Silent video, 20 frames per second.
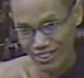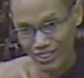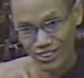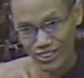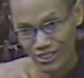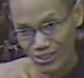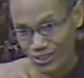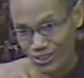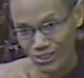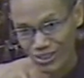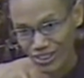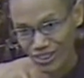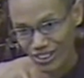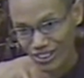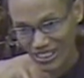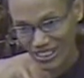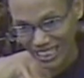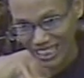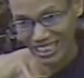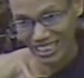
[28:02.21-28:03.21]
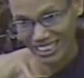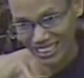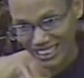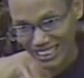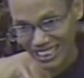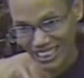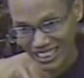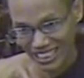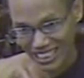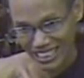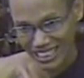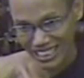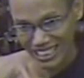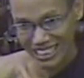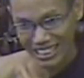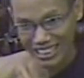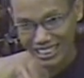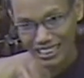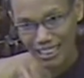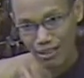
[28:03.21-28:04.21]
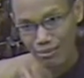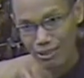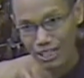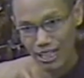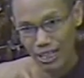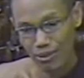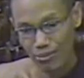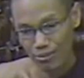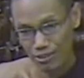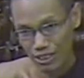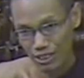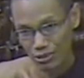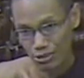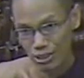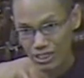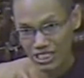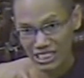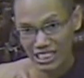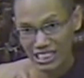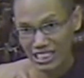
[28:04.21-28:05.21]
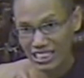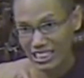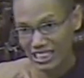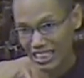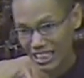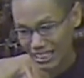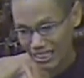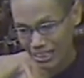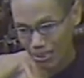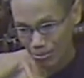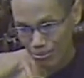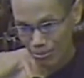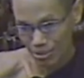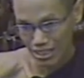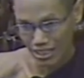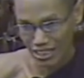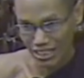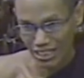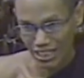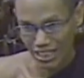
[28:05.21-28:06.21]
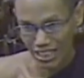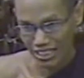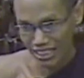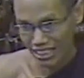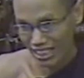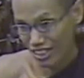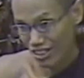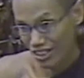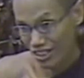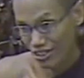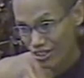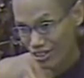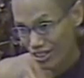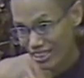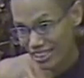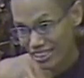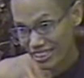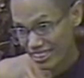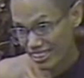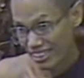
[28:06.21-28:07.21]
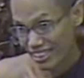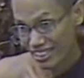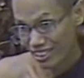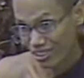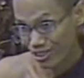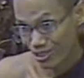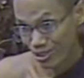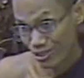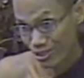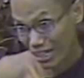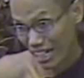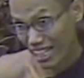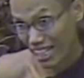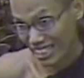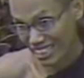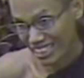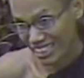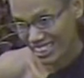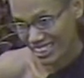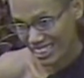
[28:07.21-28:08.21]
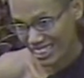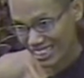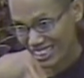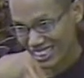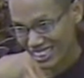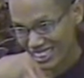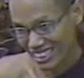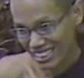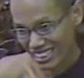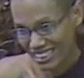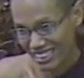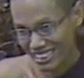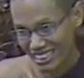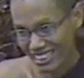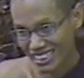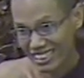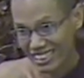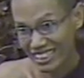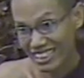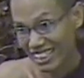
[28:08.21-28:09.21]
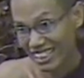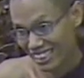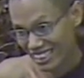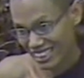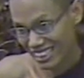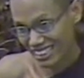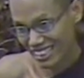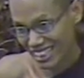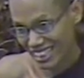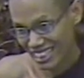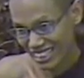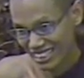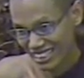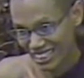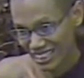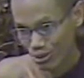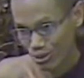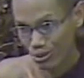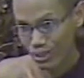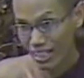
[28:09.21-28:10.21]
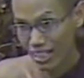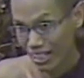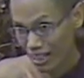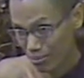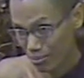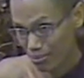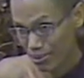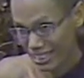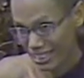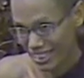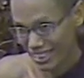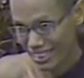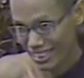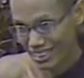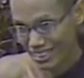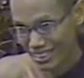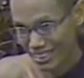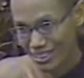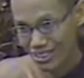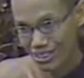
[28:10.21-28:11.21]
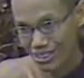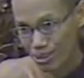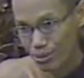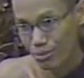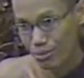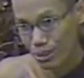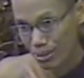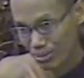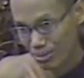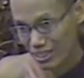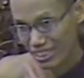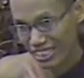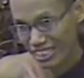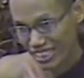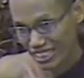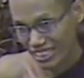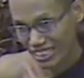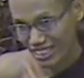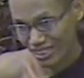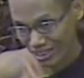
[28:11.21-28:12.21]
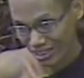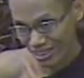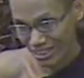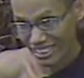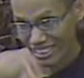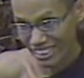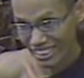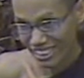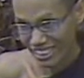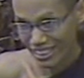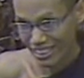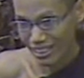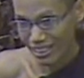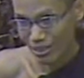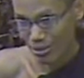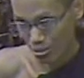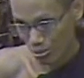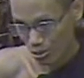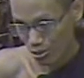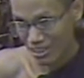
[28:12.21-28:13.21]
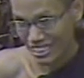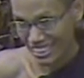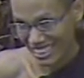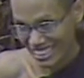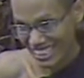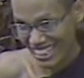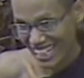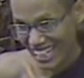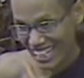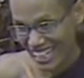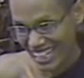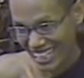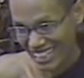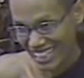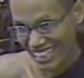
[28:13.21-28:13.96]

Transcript: for you or like that. Sometimes uh, we see other other not related to us, and they are success, we are happy. So maybe that is okay, mudita.